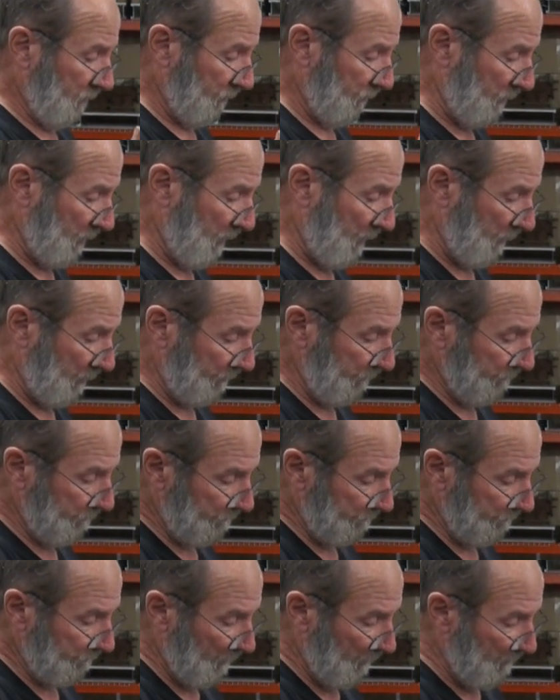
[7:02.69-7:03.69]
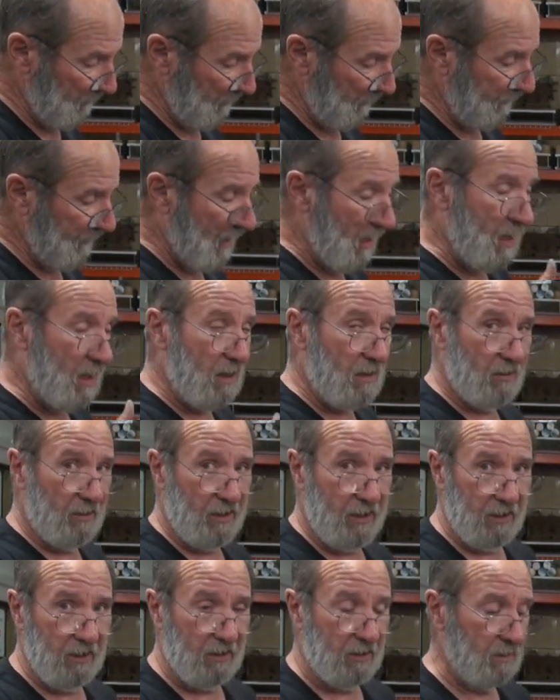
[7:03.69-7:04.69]
We got maybe a thou
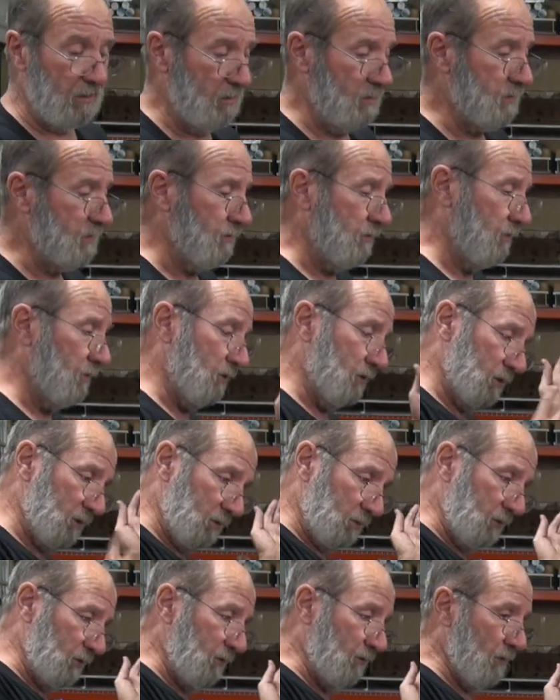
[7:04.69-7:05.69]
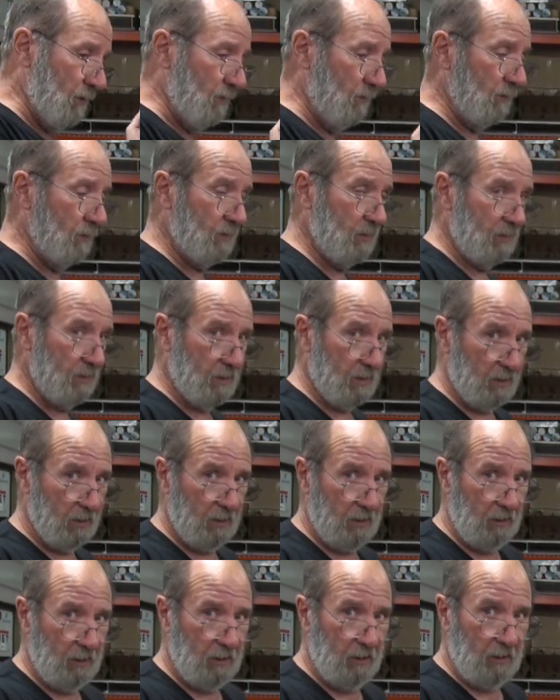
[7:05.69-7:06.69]
here, so we're going to move over to
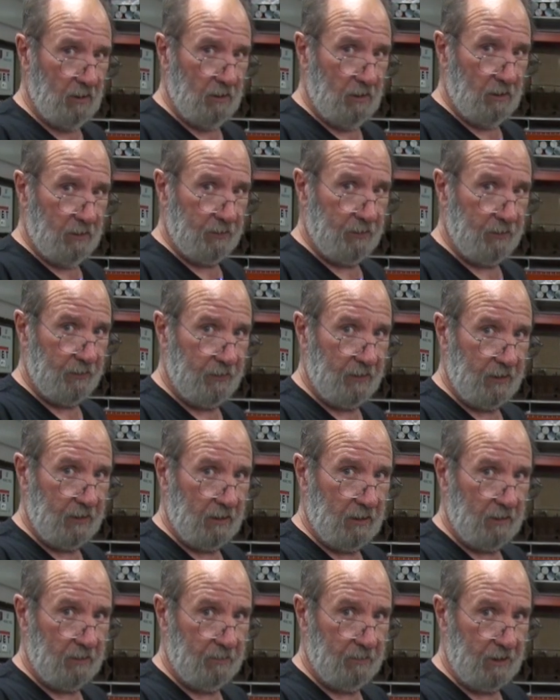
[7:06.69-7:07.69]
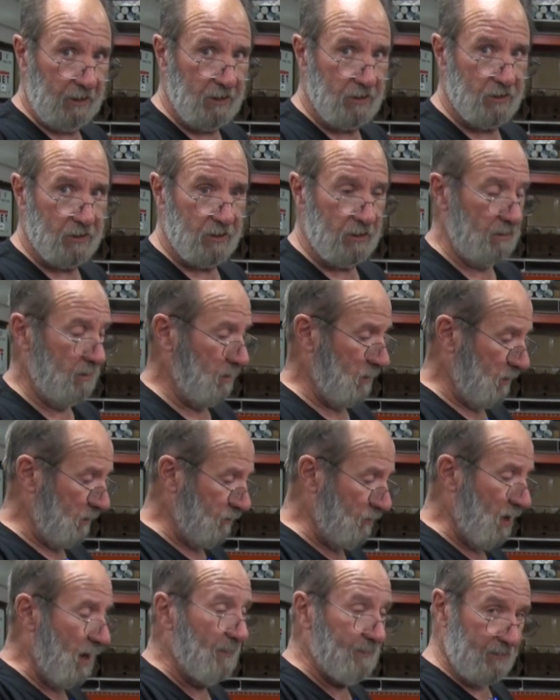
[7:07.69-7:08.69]
the to the uh, engine
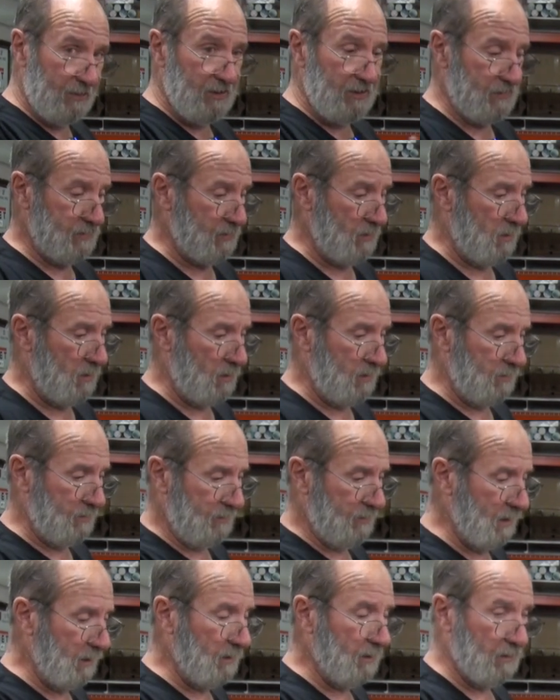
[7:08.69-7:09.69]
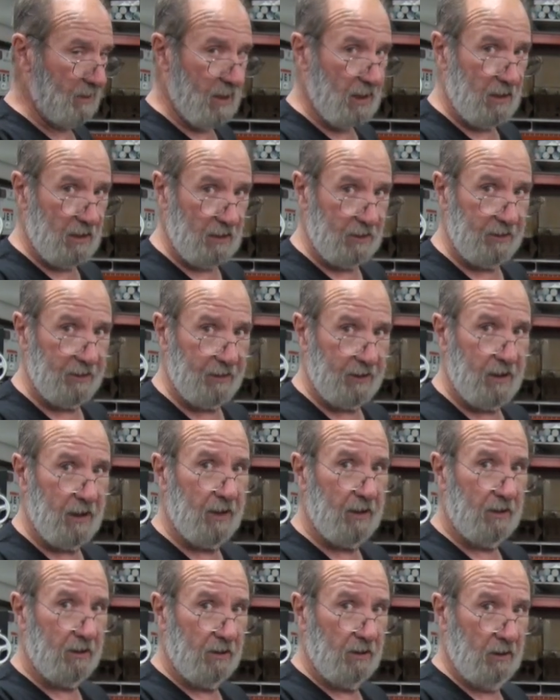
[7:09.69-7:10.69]
and drop this on, take our dial
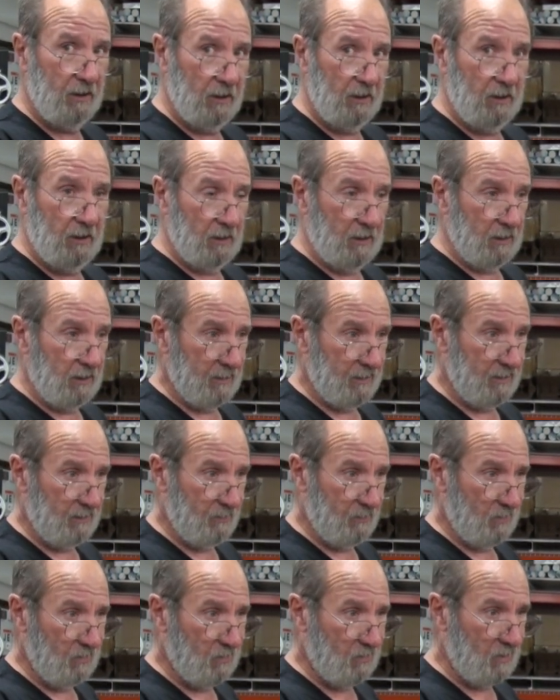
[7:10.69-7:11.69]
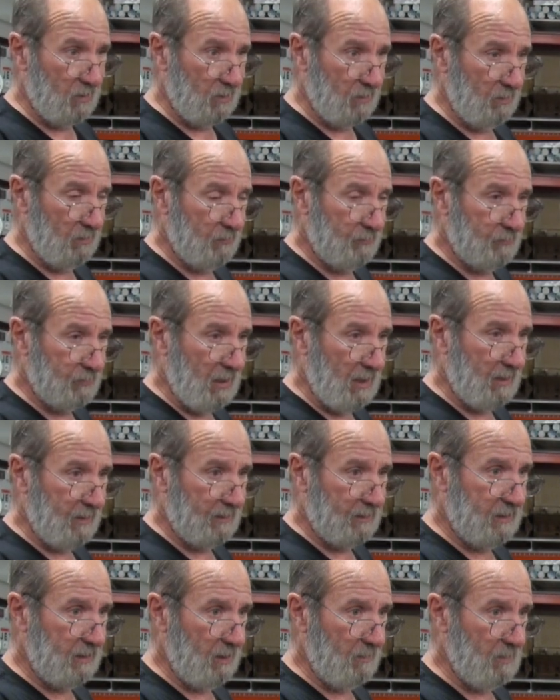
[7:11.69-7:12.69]
indicator, and then we're going to try
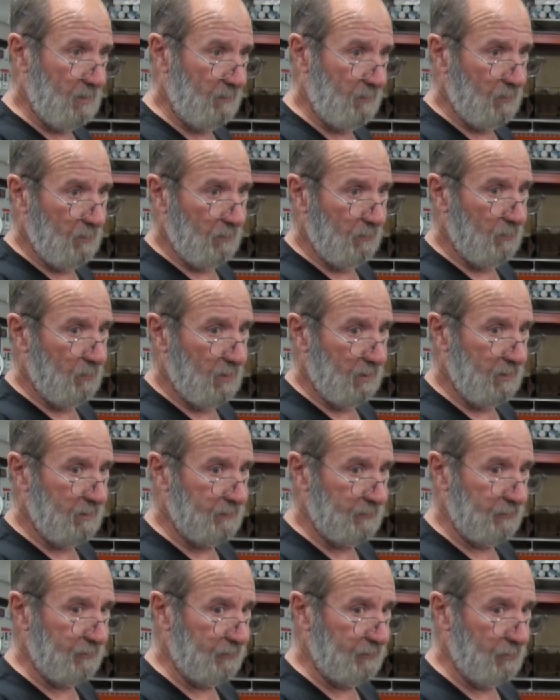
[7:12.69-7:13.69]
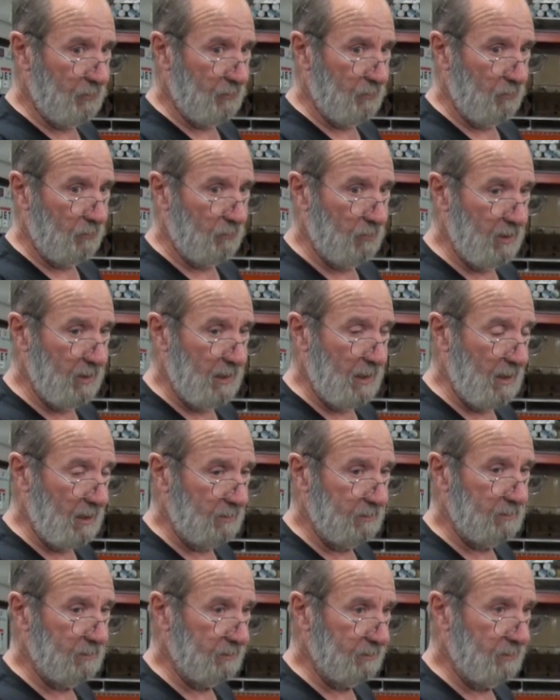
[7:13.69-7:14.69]
to come up with what is the total
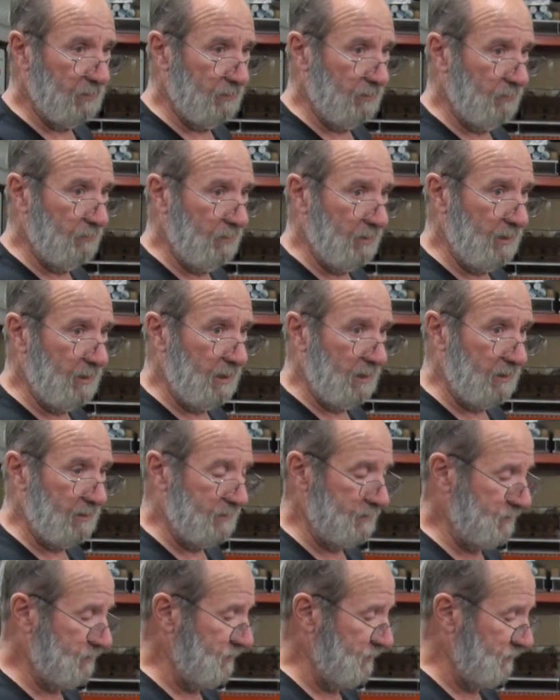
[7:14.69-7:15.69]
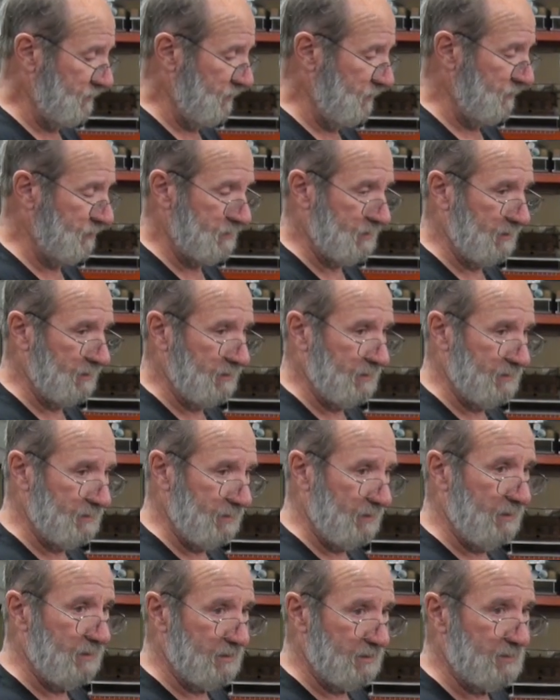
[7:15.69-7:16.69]
runout. And total runout is just don't set
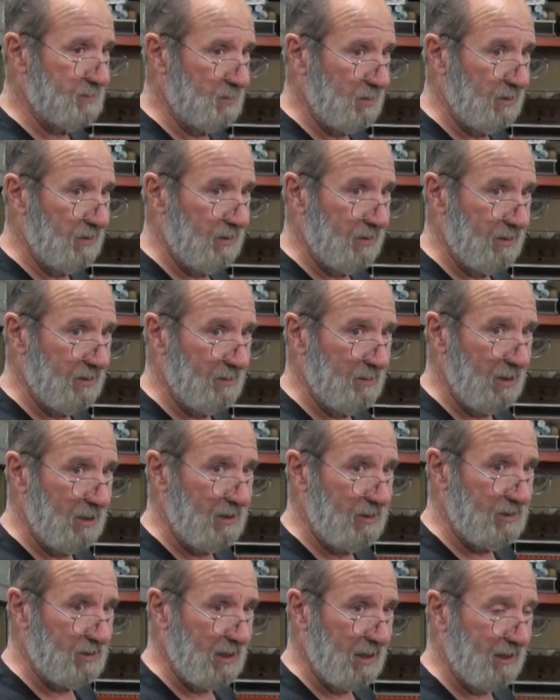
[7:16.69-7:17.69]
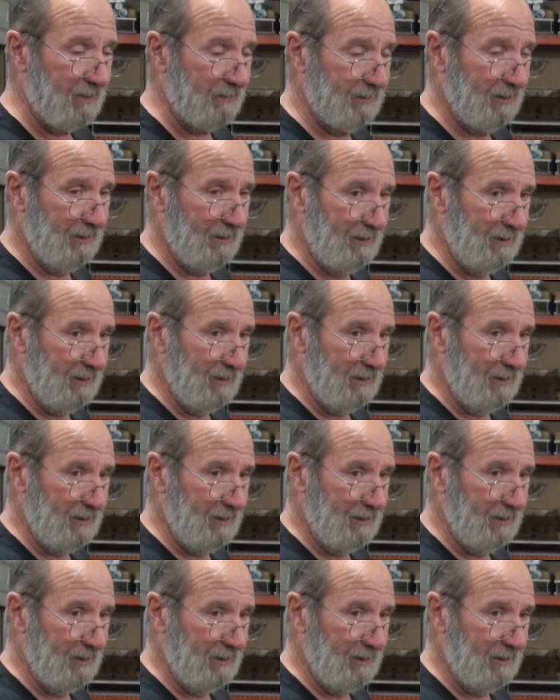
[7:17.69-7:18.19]
this on and spin it on the main shaft.